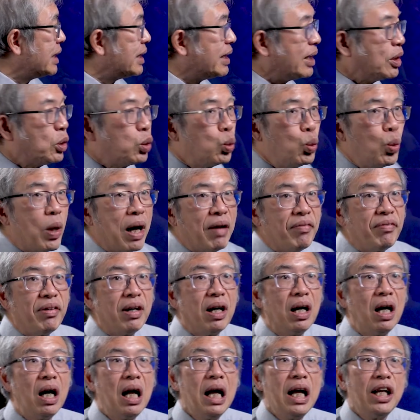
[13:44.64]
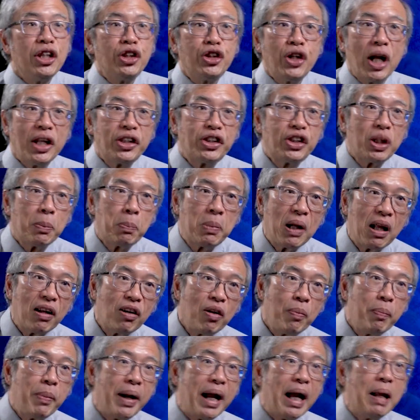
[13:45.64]
it says, Whoever sheds the blood
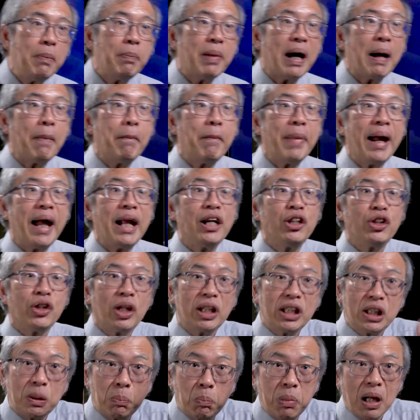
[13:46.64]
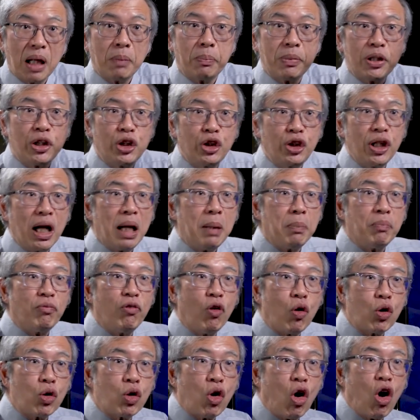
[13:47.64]
of man, by man shall his blood be shed,
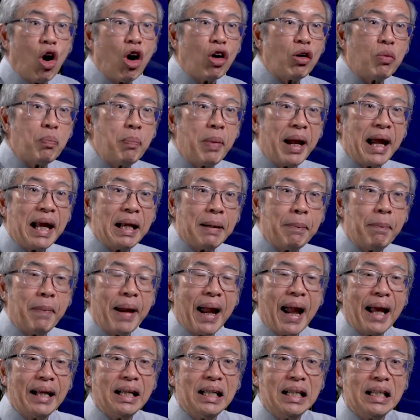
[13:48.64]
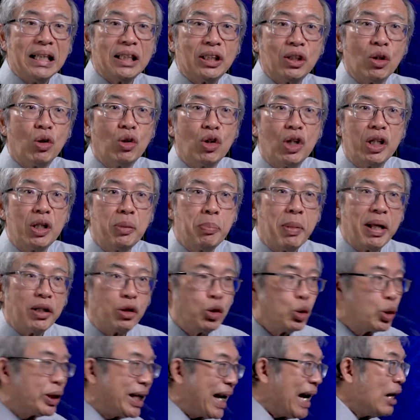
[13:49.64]
for God made man in his own
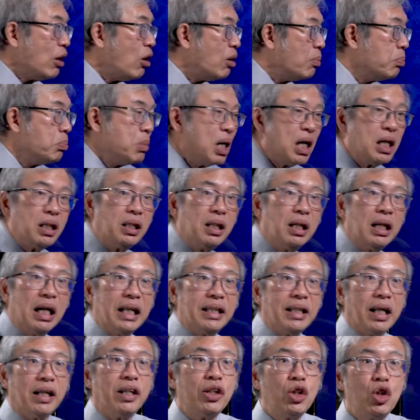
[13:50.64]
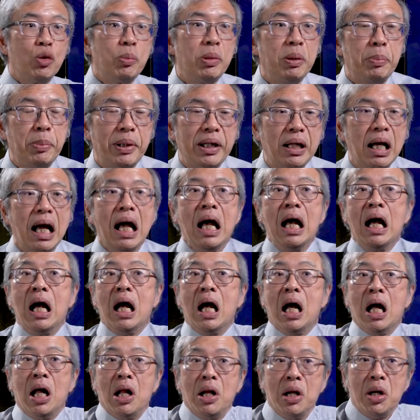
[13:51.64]
image. You cannot murder another human being,
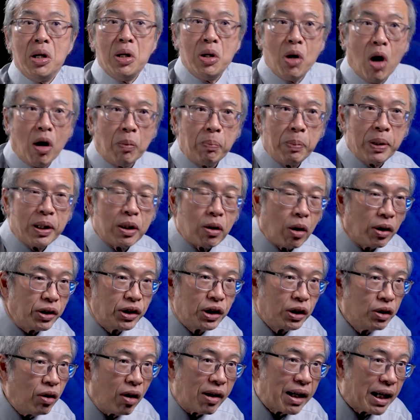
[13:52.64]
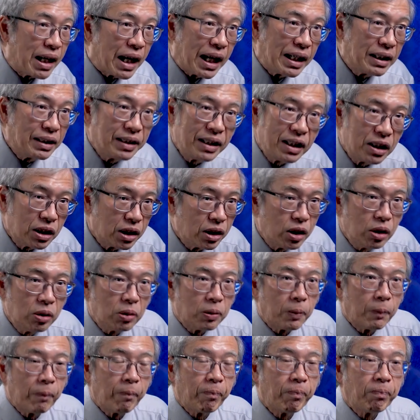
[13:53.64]
not because it's not a nice thing to
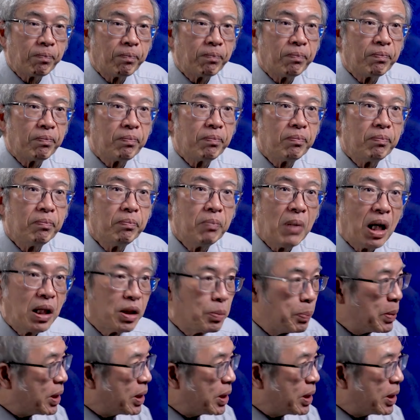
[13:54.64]
do, but it's